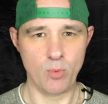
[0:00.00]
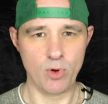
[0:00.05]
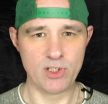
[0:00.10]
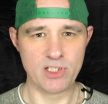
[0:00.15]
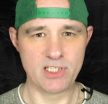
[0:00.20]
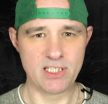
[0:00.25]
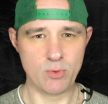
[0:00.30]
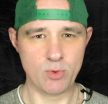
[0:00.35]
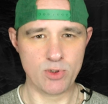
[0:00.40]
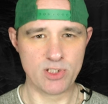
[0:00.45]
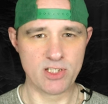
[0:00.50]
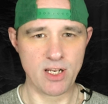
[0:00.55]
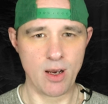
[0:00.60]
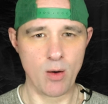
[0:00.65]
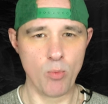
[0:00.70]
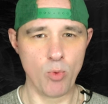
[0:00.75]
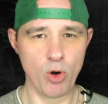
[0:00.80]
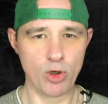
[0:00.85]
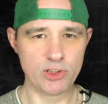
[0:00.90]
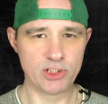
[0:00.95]
once he was
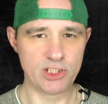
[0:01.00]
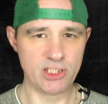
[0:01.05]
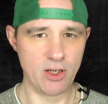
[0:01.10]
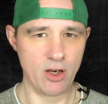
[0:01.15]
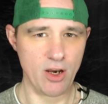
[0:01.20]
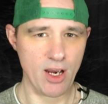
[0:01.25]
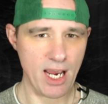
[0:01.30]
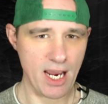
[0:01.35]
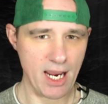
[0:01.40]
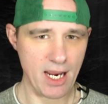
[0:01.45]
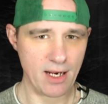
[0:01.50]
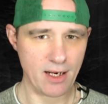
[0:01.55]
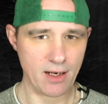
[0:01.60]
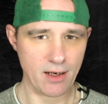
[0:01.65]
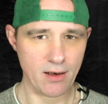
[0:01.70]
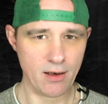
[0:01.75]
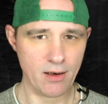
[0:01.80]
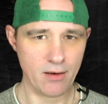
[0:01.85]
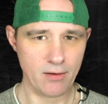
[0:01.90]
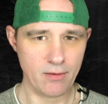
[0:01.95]
done watching her
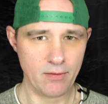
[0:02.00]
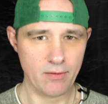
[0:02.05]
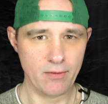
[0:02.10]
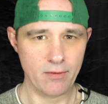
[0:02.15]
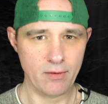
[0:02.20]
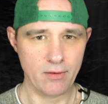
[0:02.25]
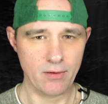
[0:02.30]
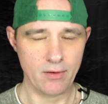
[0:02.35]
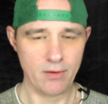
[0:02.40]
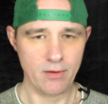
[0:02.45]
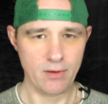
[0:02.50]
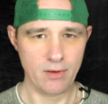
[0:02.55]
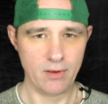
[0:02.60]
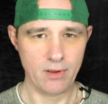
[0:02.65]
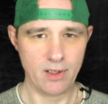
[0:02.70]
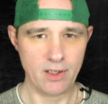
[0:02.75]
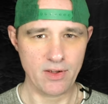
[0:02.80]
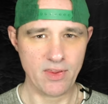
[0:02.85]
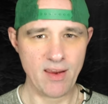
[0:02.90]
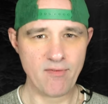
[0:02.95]
hang,
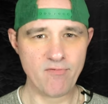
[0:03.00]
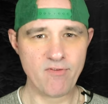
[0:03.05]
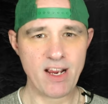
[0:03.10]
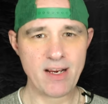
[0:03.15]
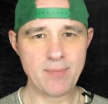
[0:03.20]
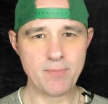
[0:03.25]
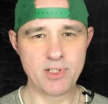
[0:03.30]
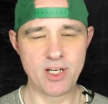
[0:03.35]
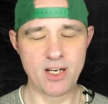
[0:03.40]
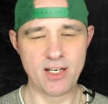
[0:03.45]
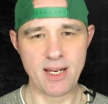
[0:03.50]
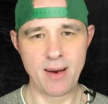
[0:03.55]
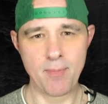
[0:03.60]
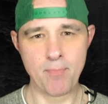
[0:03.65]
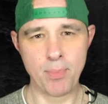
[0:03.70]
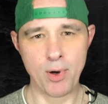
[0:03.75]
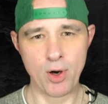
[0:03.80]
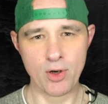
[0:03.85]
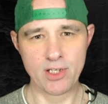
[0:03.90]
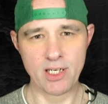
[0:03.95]
he then raped her
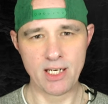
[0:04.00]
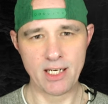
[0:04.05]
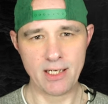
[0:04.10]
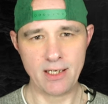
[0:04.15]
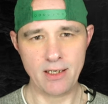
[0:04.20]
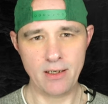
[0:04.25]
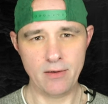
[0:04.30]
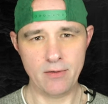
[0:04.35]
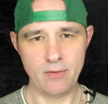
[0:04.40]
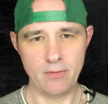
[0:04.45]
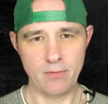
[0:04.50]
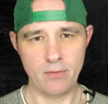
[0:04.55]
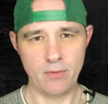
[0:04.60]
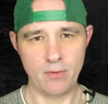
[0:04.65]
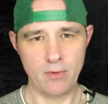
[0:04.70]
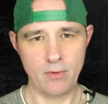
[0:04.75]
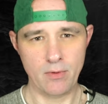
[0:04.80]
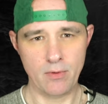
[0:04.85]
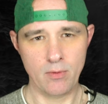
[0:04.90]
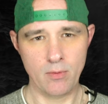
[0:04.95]
dead body,
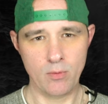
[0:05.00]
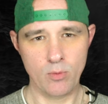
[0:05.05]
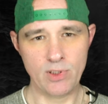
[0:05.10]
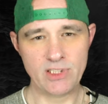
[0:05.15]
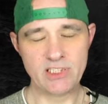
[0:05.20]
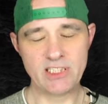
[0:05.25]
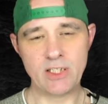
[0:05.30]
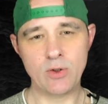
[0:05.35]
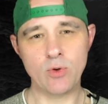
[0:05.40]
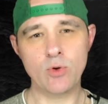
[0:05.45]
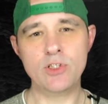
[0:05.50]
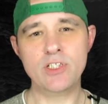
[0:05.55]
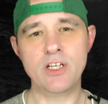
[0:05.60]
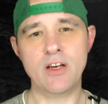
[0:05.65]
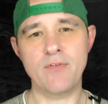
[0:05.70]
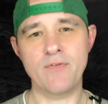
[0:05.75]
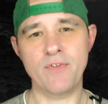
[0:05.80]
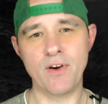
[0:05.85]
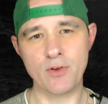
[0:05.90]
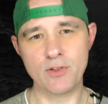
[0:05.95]
which he also
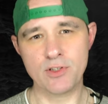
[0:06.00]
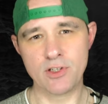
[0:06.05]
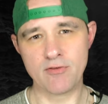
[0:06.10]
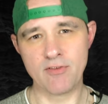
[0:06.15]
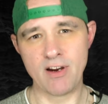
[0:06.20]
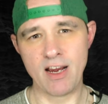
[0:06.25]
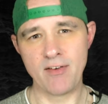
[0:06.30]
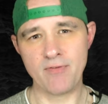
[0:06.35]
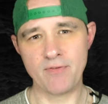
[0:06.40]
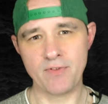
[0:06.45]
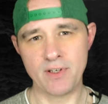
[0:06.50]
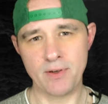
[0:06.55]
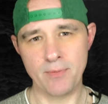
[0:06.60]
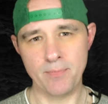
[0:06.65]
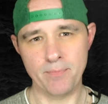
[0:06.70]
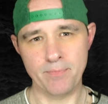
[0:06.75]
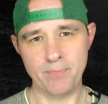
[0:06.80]
photographed.